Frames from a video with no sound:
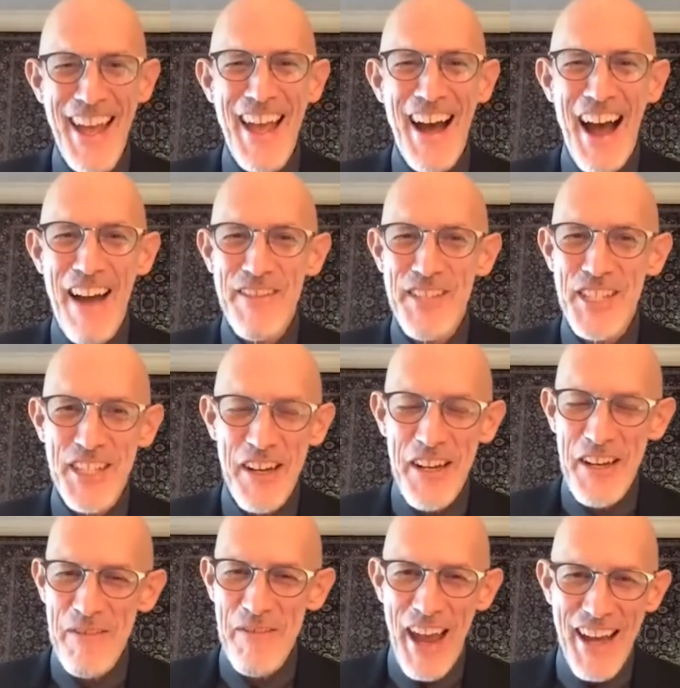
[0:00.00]
I've
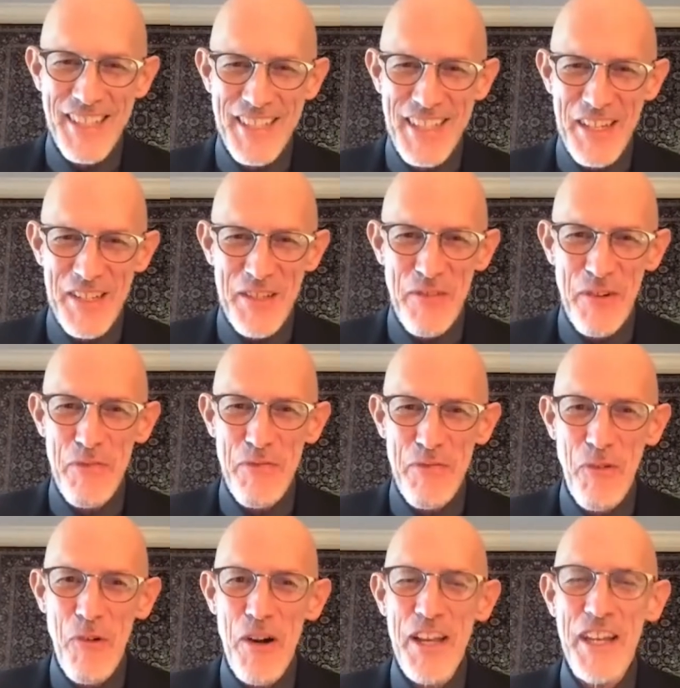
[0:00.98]
studied vaccines for
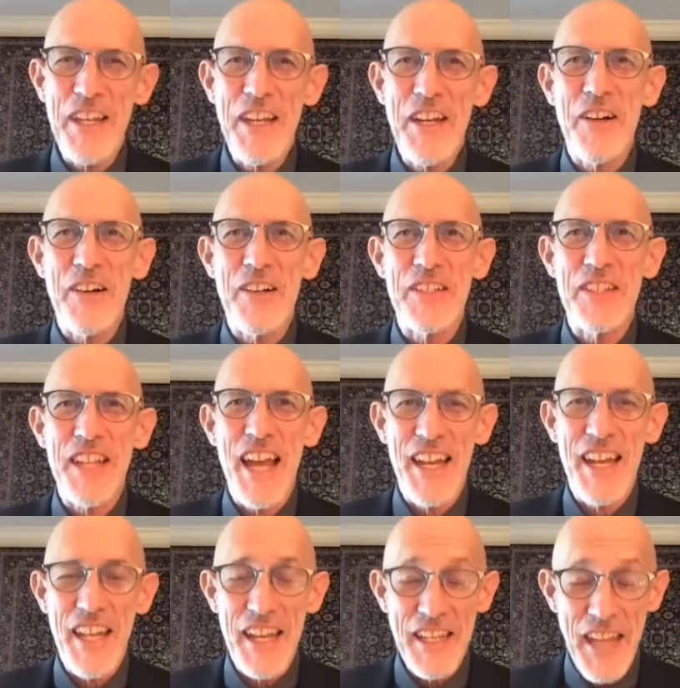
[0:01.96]
40 years,
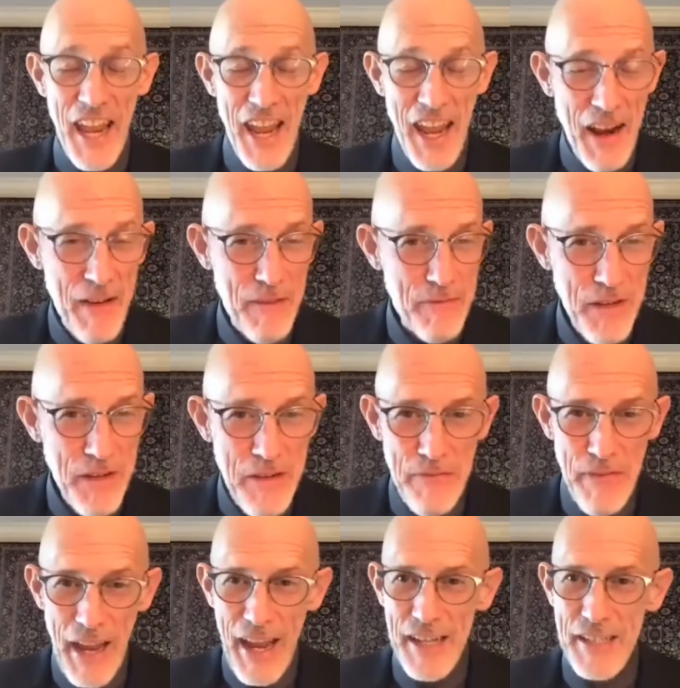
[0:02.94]
and in every
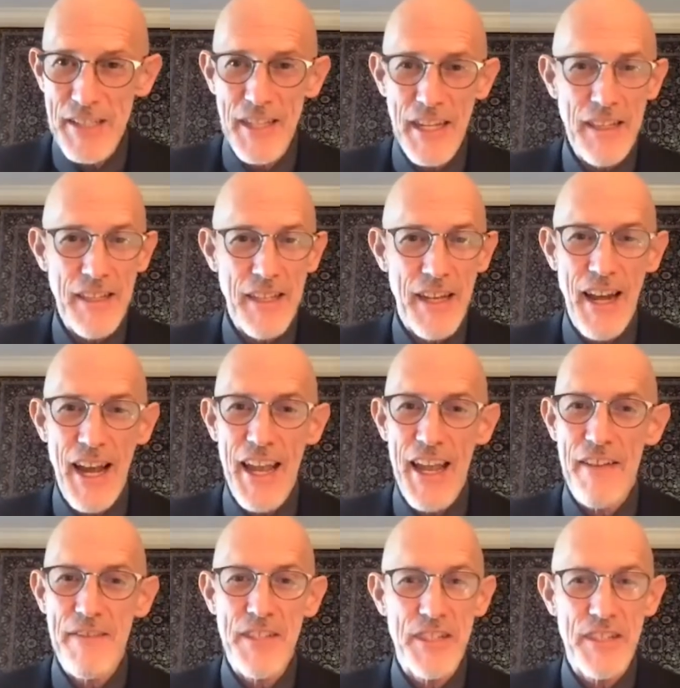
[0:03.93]
vaccine that I
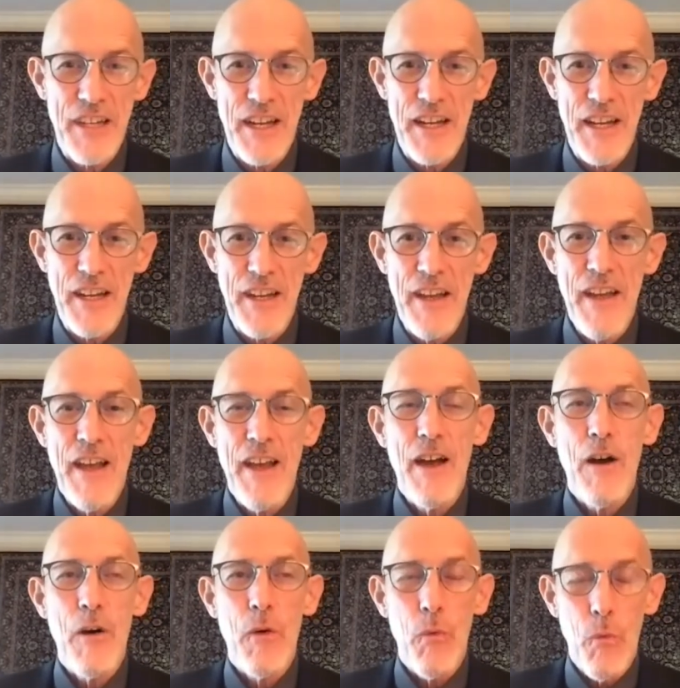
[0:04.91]
have studied,
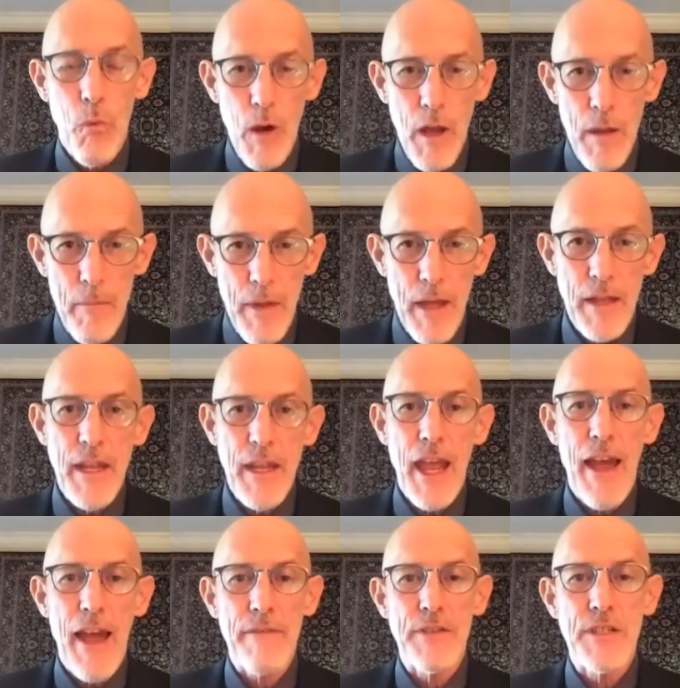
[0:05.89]
women
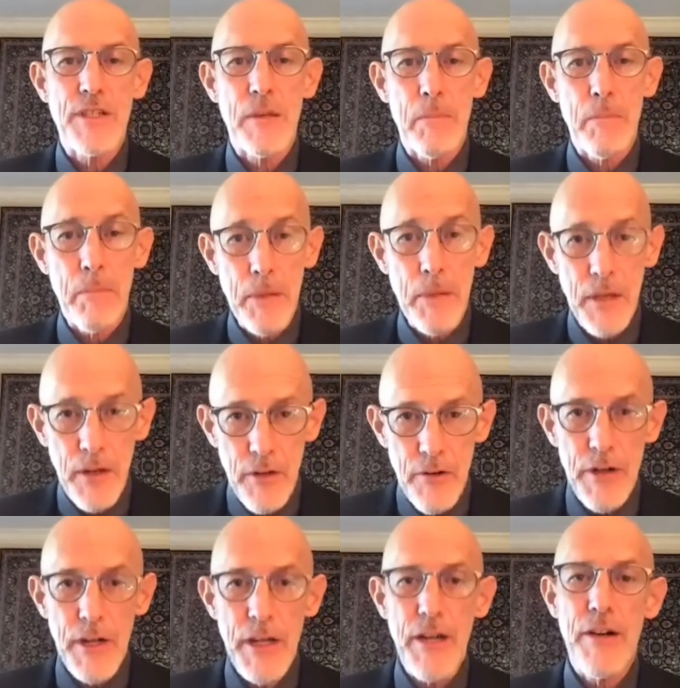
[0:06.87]
have
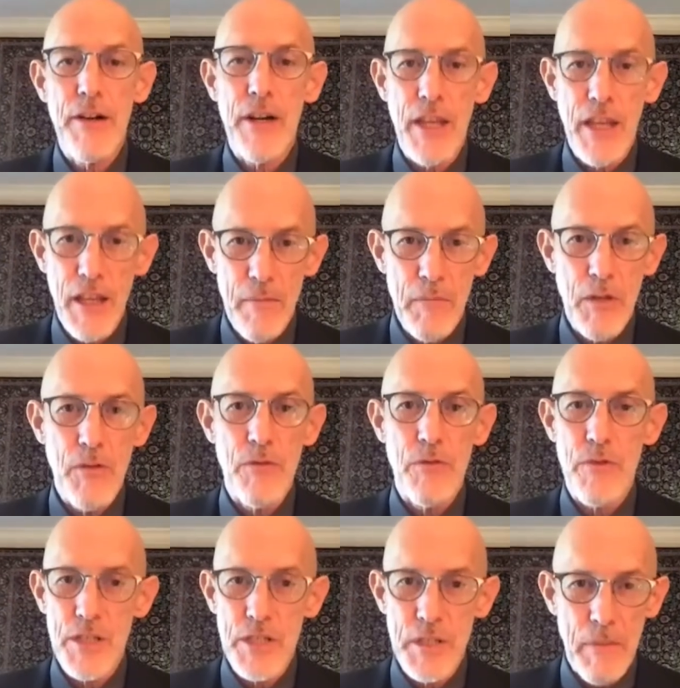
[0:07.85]
superior immune
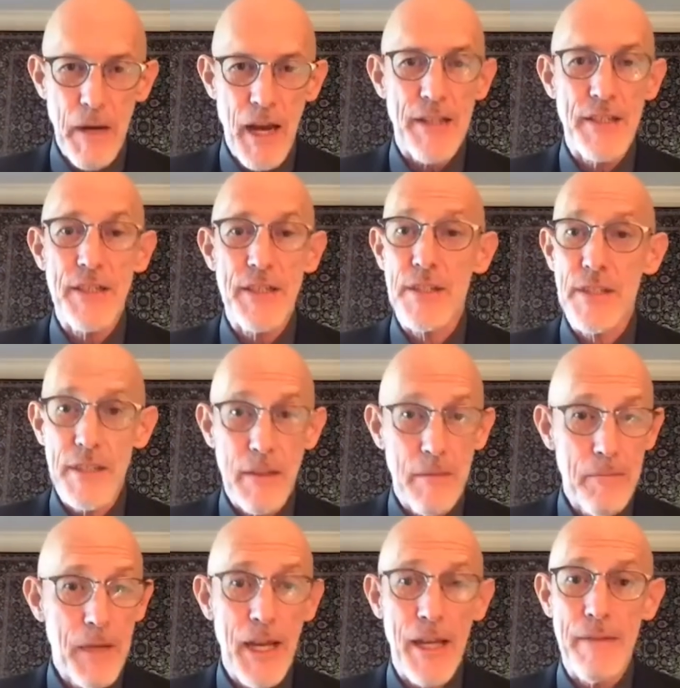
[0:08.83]
responses to
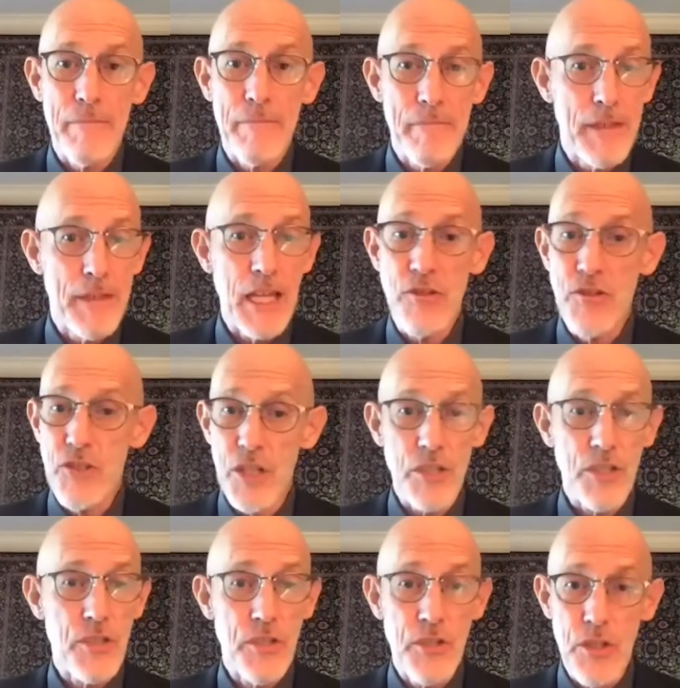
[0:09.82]
men. They
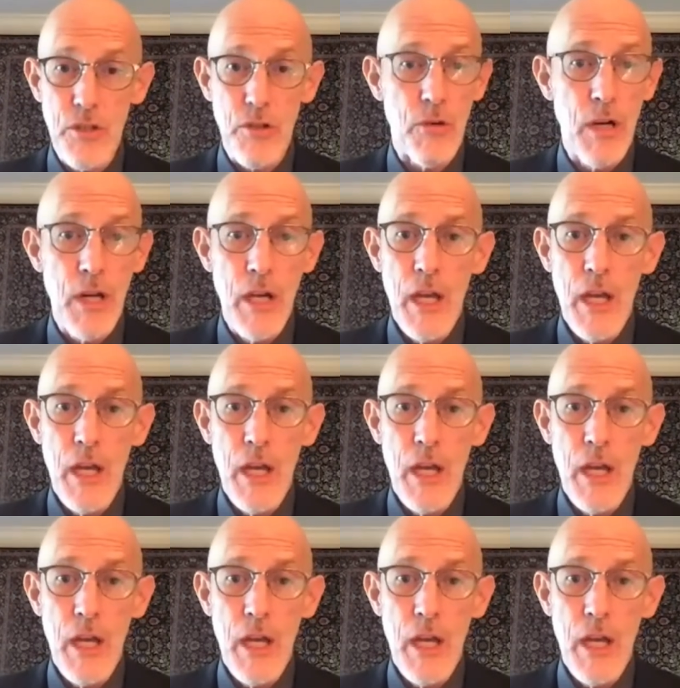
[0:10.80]
just do.